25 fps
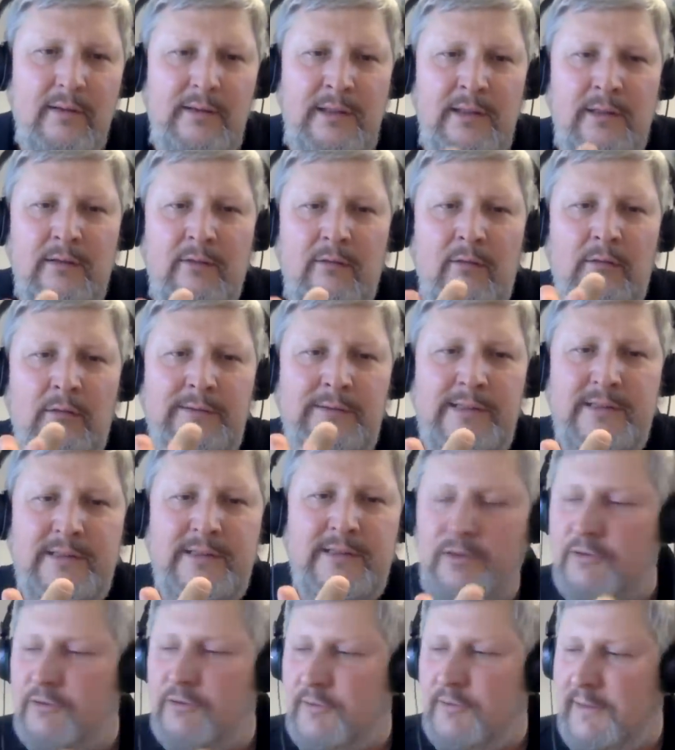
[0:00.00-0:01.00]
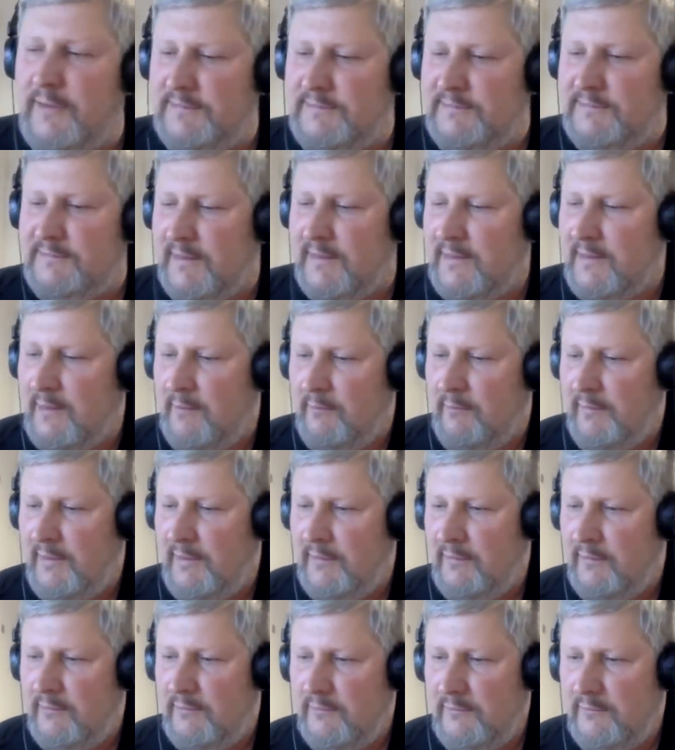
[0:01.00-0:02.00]
you know, only the nutrients that come
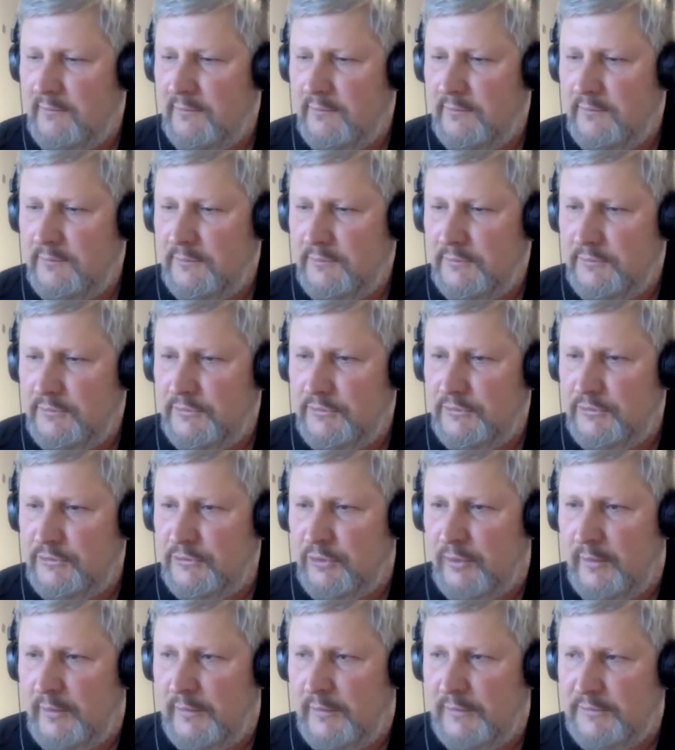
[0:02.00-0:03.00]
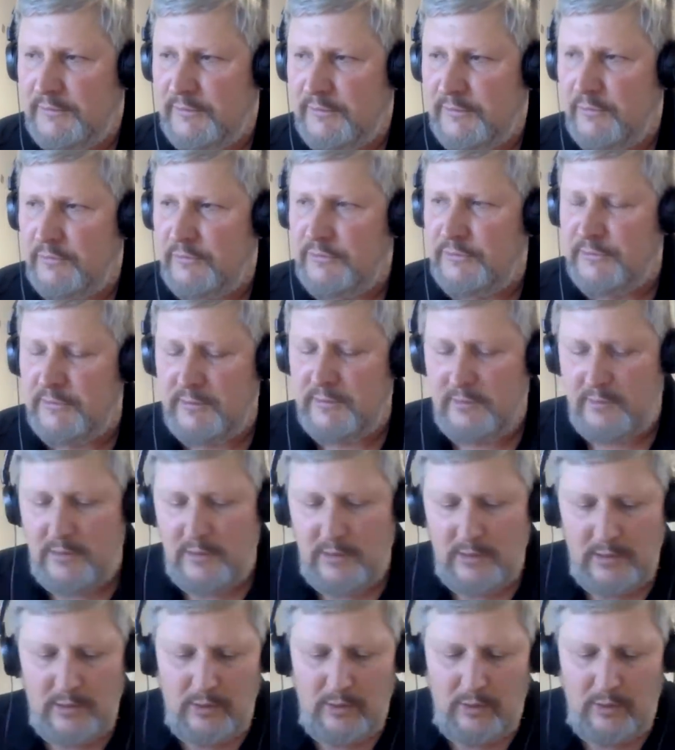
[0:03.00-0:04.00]
in soil solution,
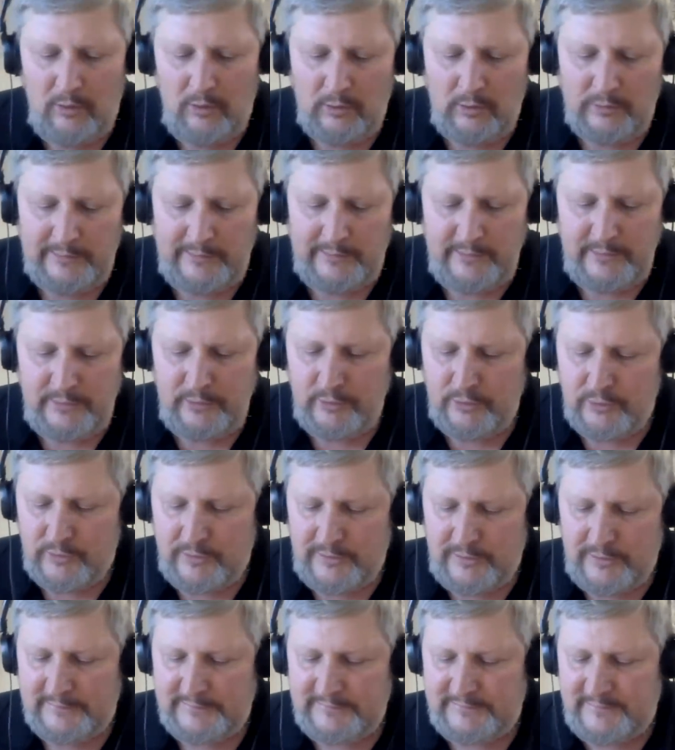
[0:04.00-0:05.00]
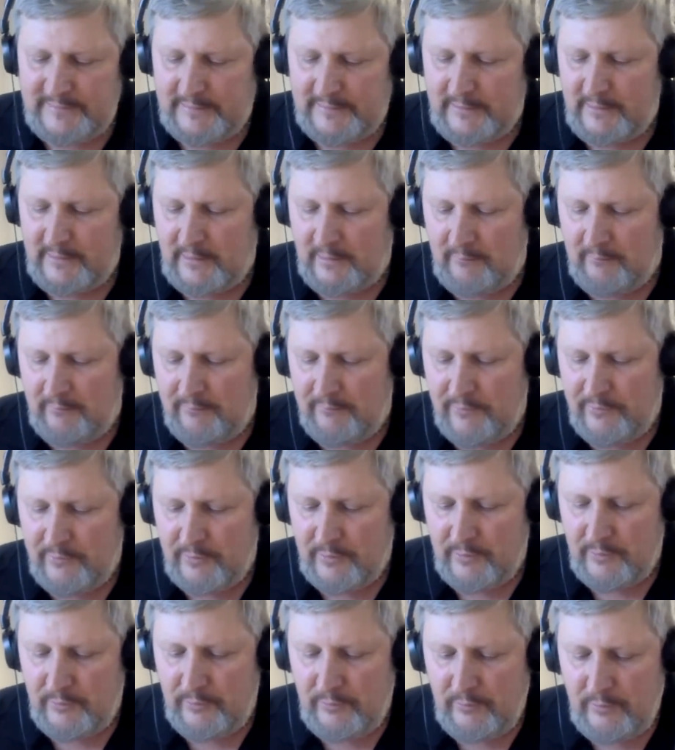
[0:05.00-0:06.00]
only the nutrients that come
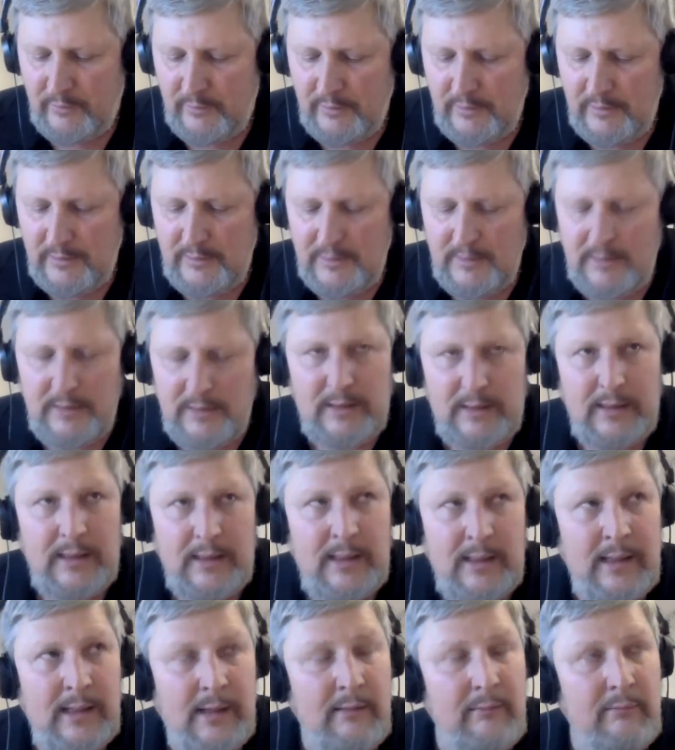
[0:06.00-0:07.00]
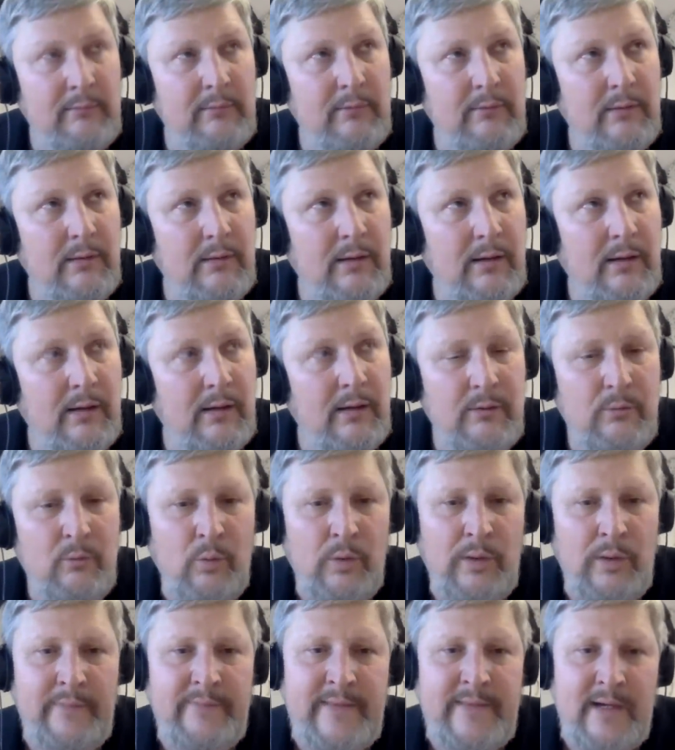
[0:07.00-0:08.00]
through, uh,
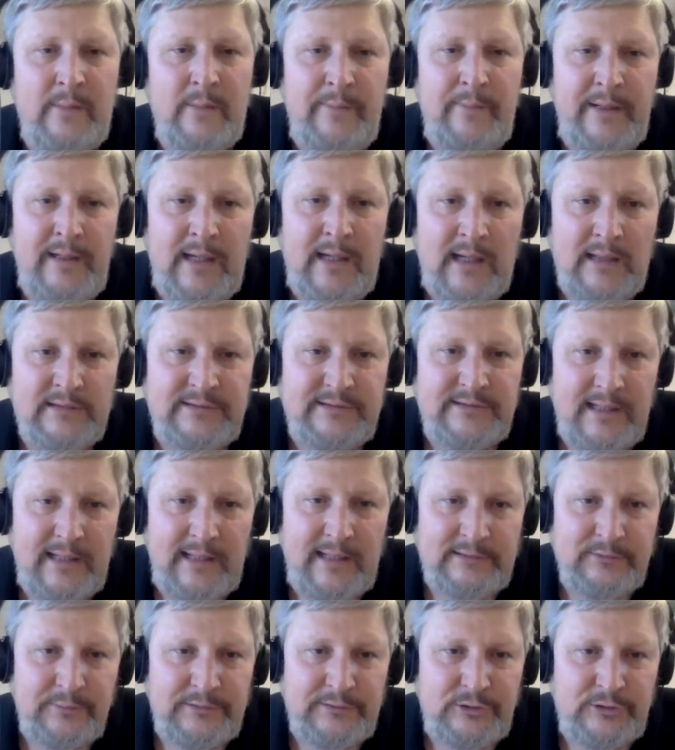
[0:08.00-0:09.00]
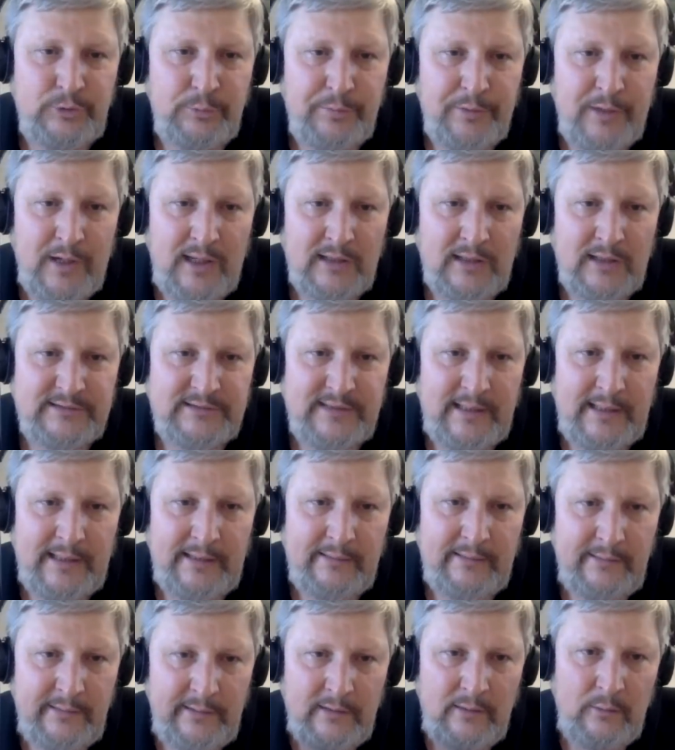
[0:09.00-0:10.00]
with, that are being oxidized with superoxide,
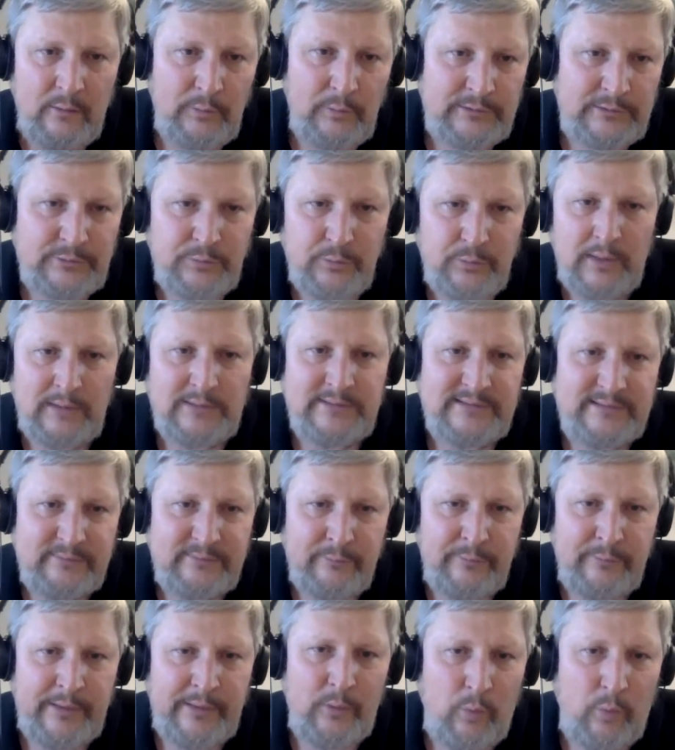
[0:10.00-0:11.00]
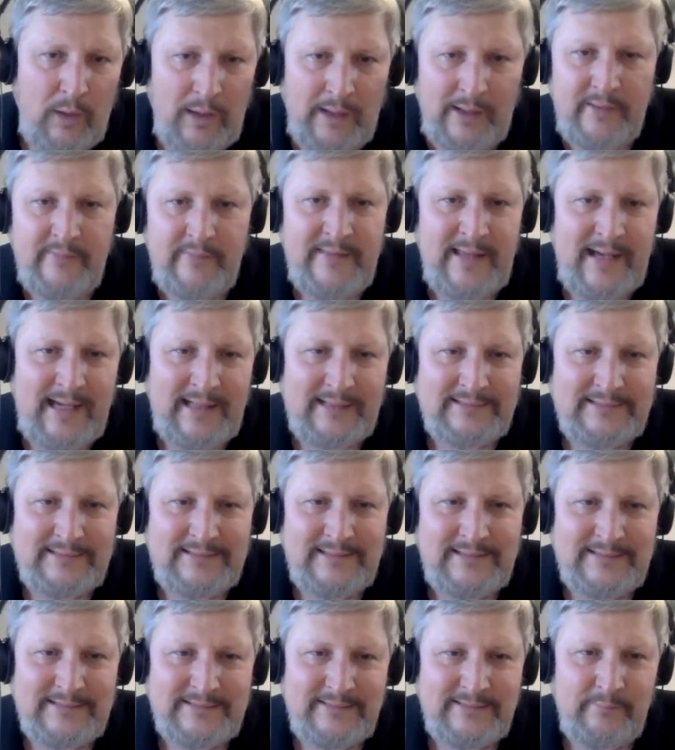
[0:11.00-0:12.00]
you know, which ones require that
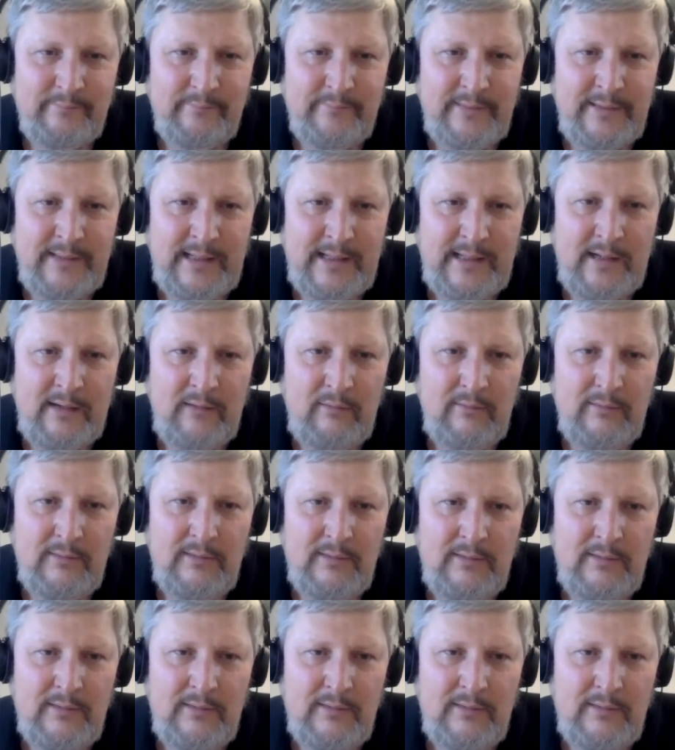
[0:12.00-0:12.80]
system now.